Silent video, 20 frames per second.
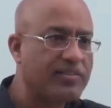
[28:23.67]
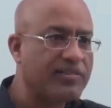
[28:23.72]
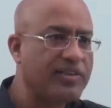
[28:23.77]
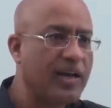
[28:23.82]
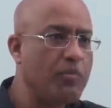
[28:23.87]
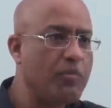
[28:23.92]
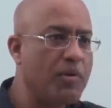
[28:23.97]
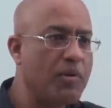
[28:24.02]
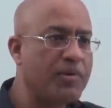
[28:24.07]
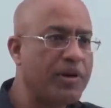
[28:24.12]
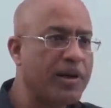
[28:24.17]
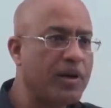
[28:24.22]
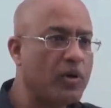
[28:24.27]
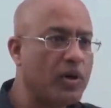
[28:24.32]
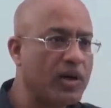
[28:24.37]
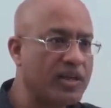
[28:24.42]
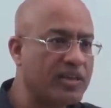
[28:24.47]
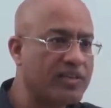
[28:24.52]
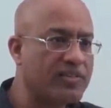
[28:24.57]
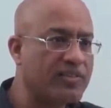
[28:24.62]
cell membrane
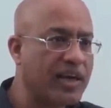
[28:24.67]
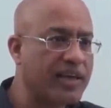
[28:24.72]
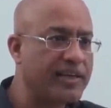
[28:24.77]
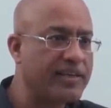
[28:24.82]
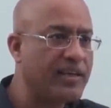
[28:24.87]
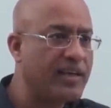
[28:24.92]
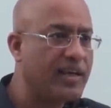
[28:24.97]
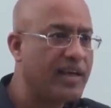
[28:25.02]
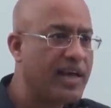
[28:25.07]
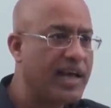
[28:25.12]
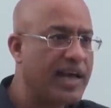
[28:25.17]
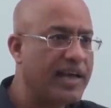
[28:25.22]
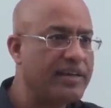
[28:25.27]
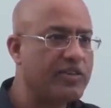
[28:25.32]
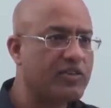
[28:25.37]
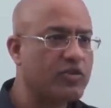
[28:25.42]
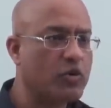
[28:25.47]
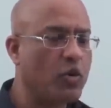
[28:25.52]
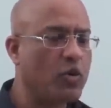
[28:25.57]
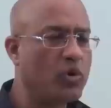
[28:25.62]
on other side and
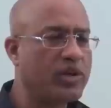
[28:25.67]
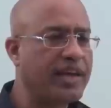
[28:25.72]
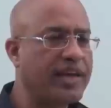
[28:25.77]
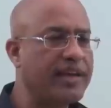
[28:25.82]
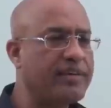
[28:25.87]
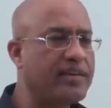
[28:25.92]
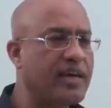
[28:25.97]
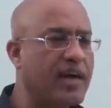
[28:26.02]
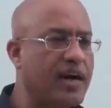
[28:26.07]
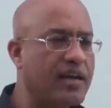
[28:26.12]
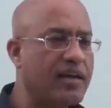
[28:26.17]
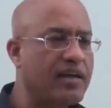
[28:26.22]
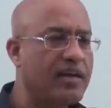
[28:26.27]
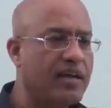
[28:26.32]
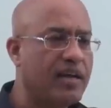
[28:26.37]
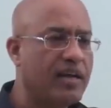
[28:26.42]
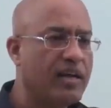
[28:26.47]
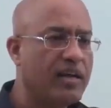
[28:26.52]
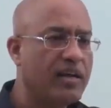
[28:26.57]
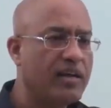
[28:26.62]
its content are
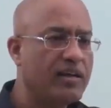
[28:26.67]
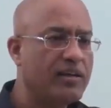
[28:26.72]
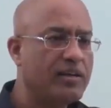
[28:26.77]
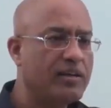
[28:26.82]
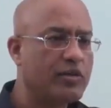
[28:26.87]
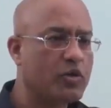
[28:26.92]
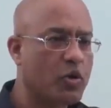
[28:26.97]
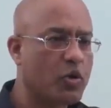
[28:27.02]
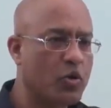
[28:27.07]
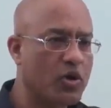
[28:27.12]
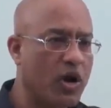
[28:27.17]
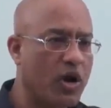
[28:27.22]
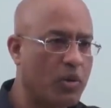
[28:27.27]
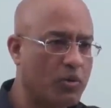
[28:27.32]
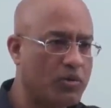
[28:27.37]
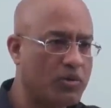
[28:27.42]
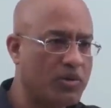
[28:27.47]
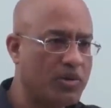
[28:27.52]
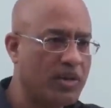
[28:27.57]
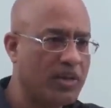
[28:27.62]
thrown
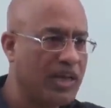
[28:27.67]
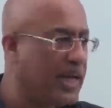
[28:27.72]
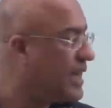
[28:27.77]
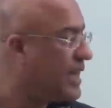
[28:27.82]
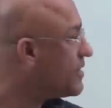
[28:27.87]
out.